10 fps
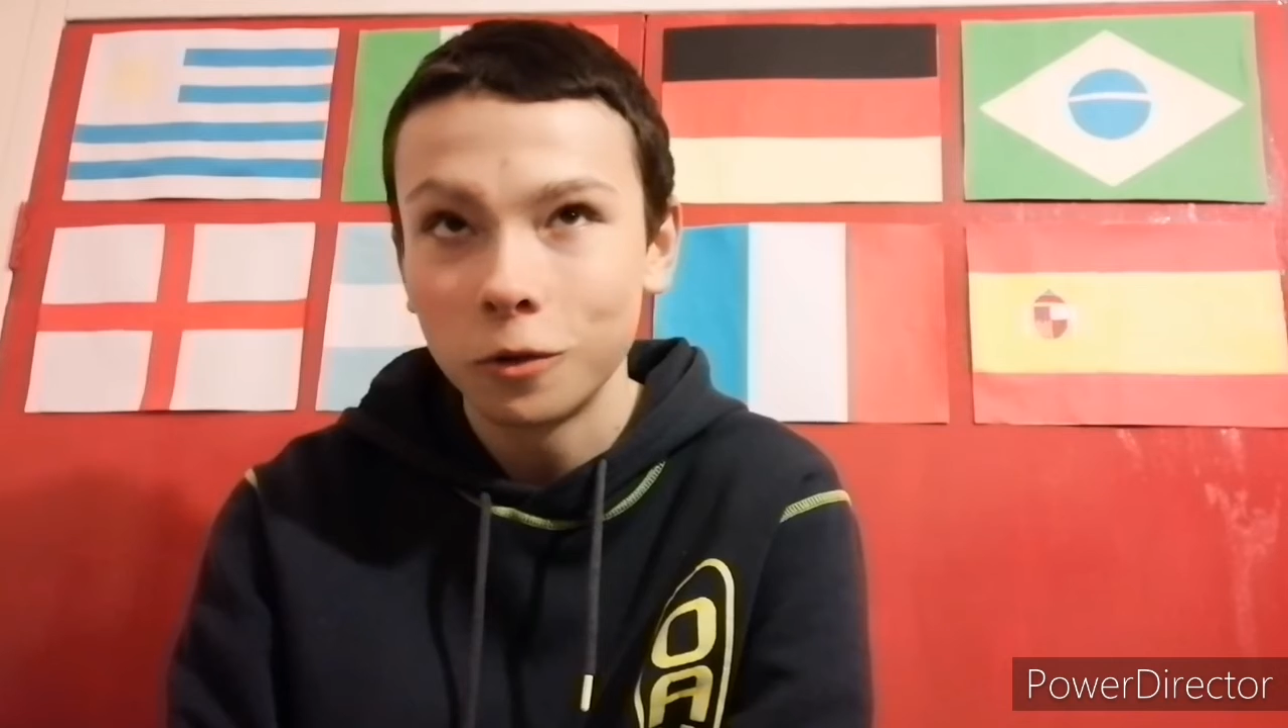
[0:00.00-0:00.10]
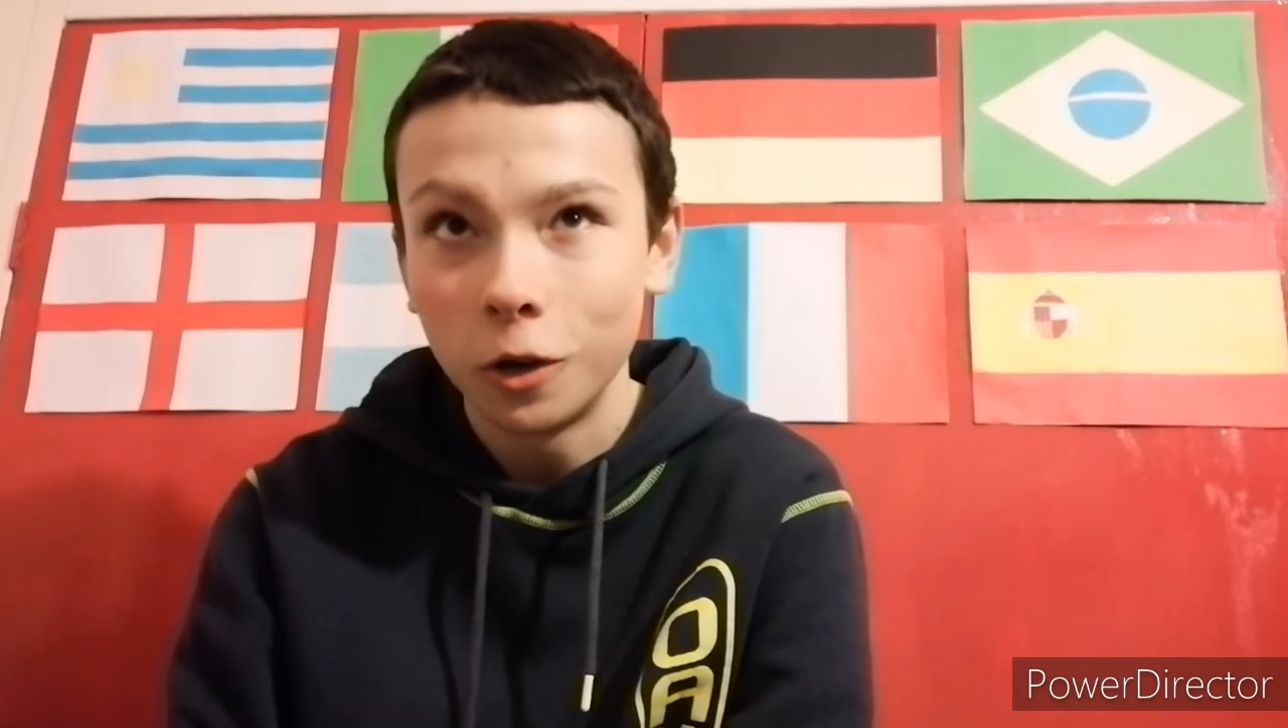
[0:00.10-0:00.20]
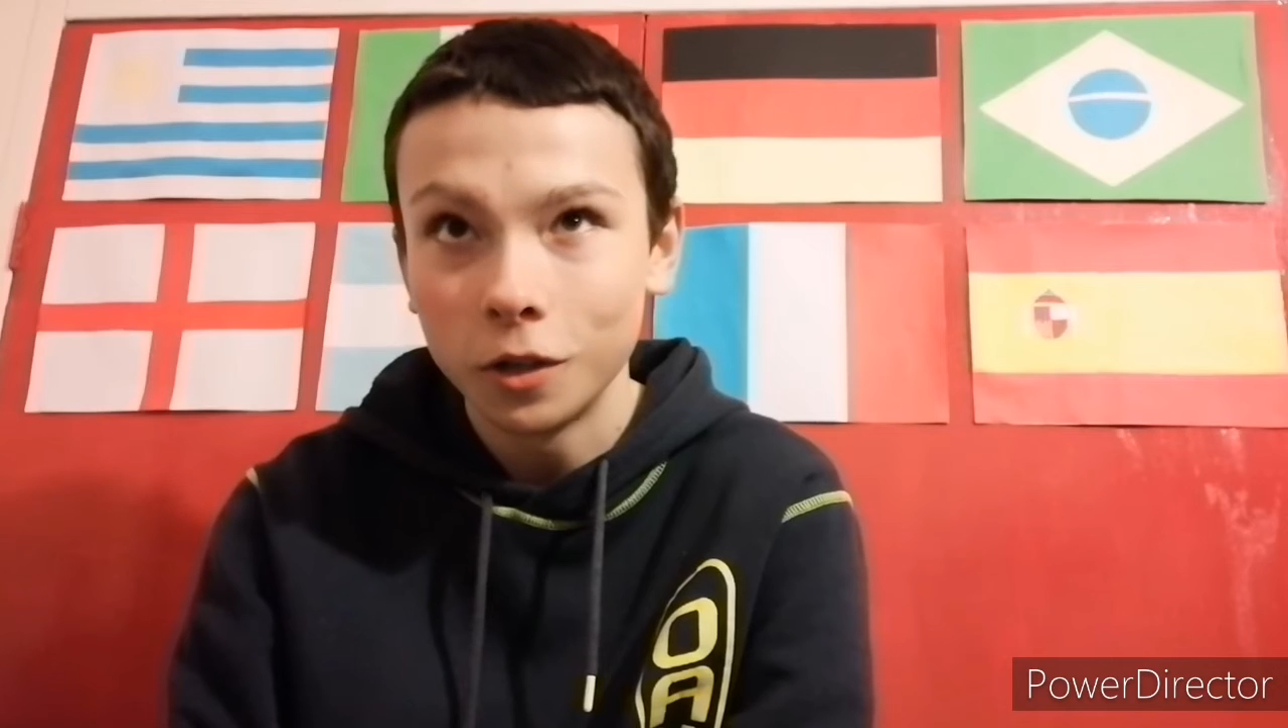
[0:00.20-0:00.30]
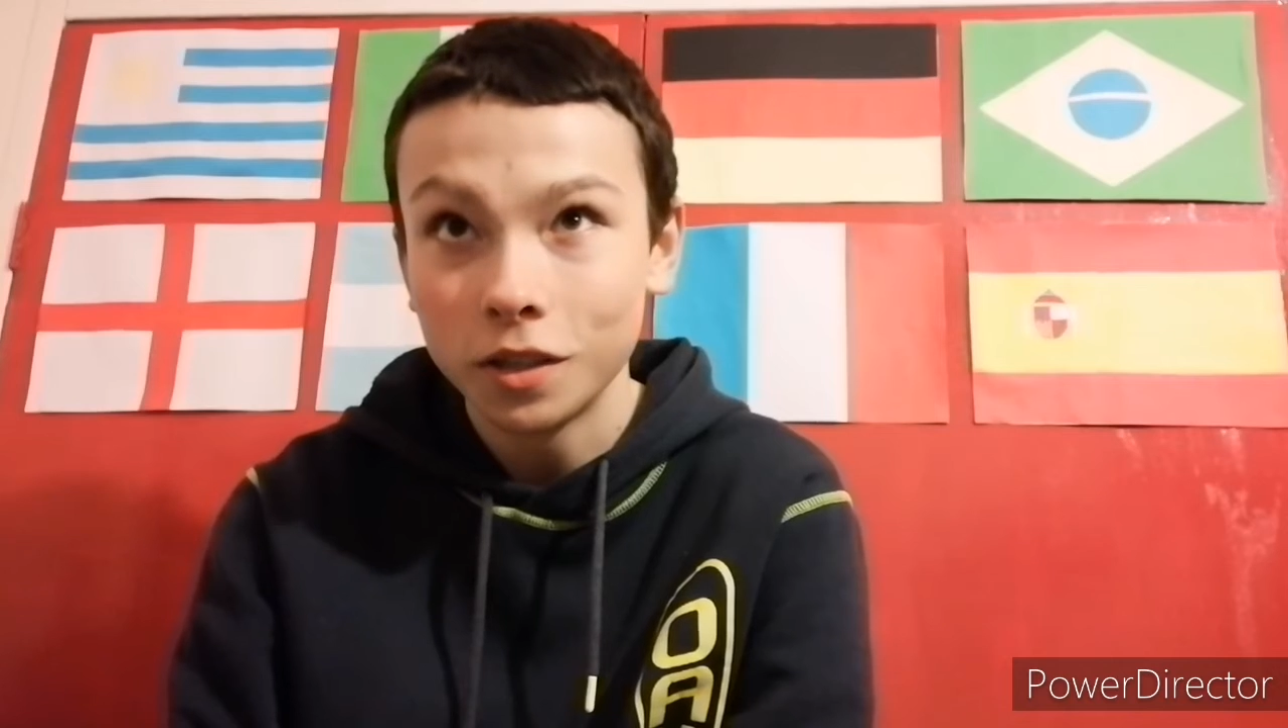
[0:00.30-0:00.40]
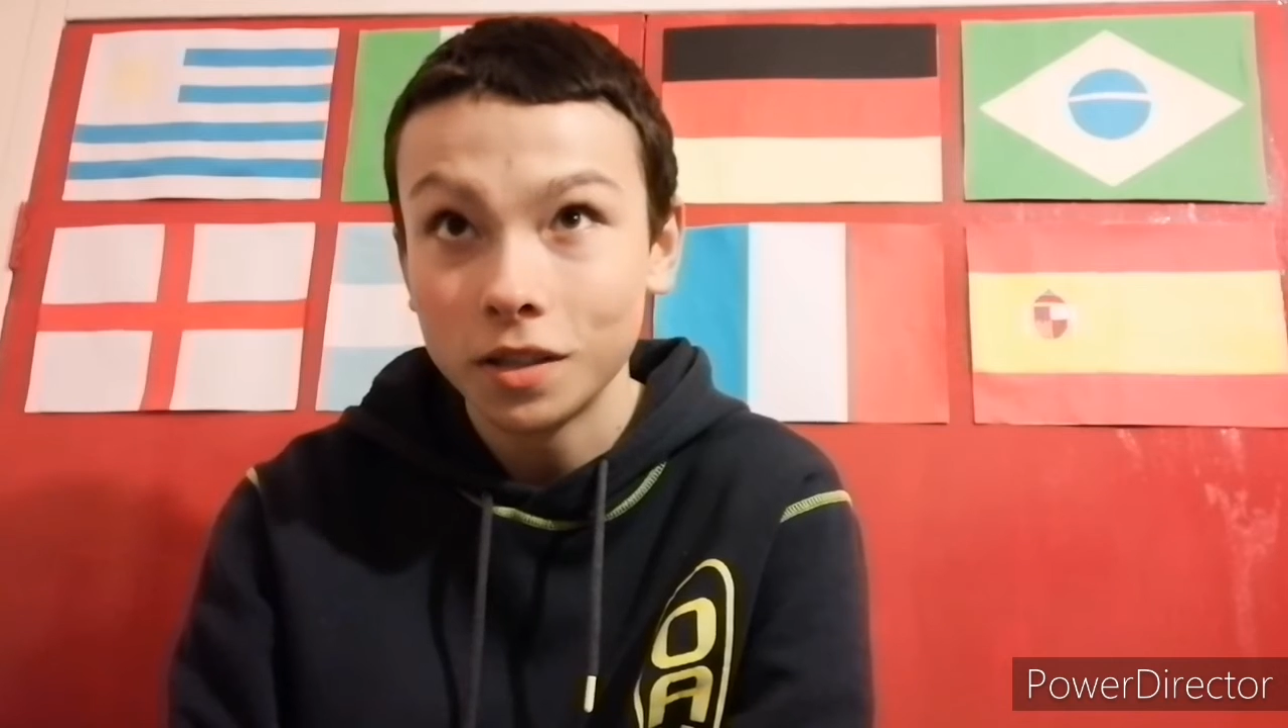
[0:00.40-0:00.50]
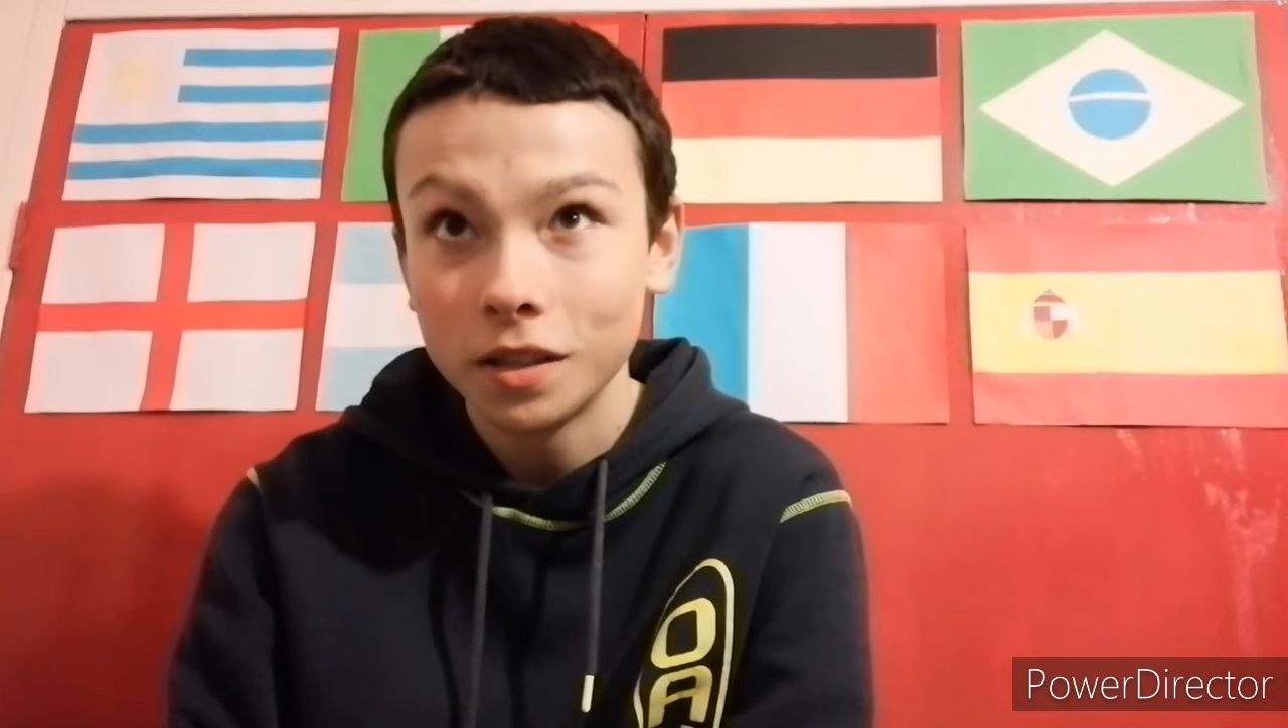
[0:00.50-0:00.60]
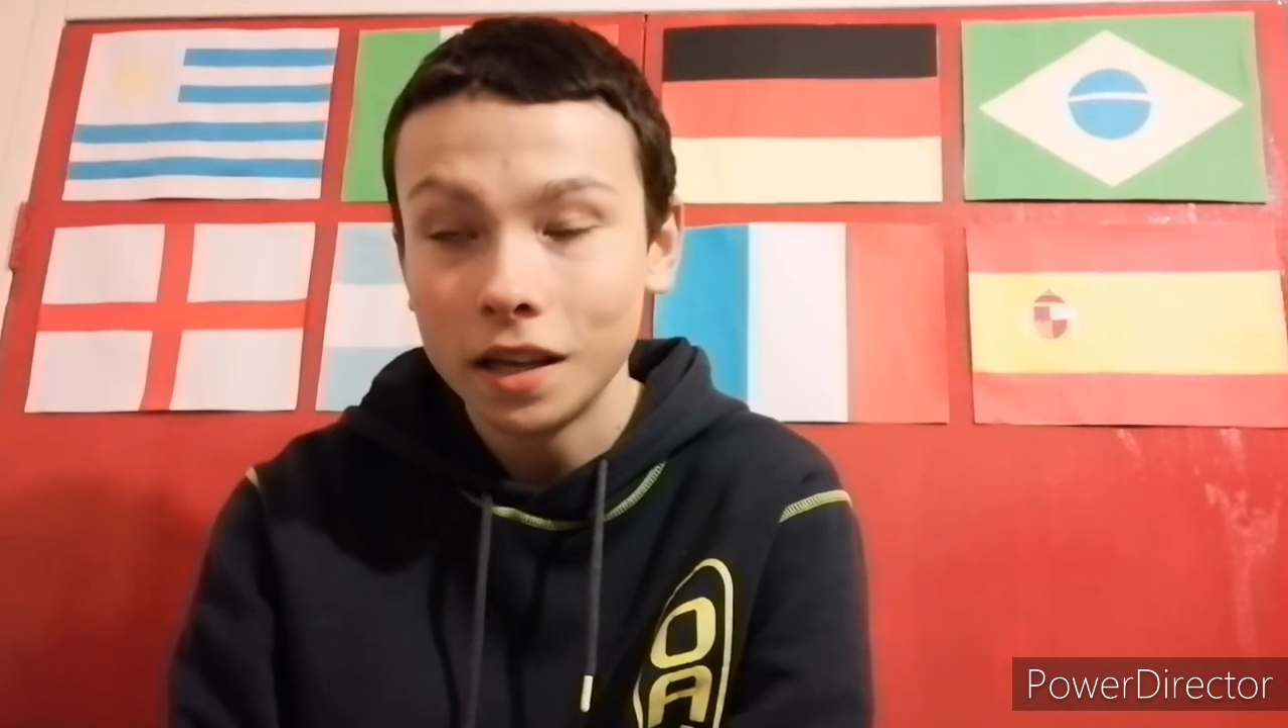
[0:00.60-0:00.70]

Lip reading: cross